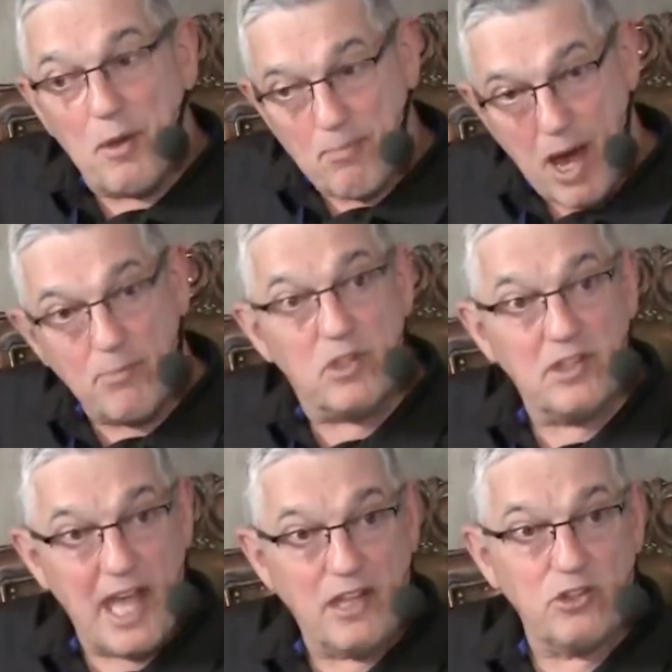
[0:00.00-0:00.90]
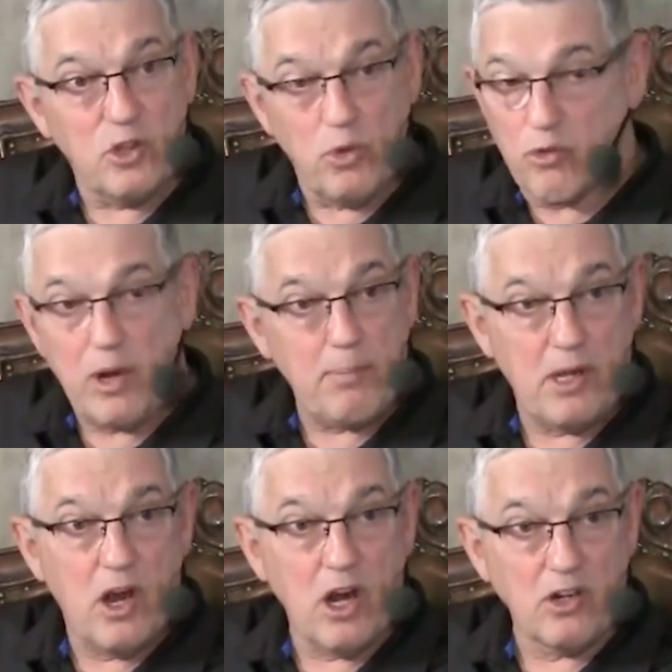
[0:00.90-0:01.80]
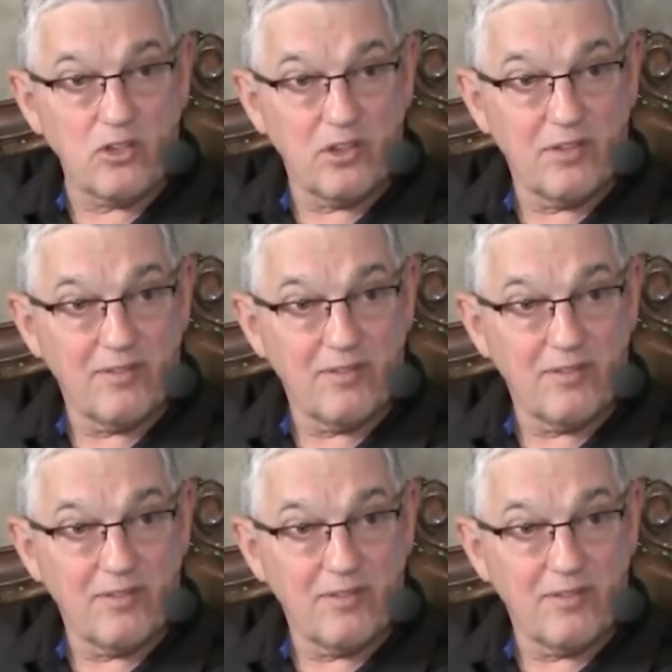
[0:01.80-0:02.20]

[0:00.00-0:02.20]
Moms and dads do with great big hearts.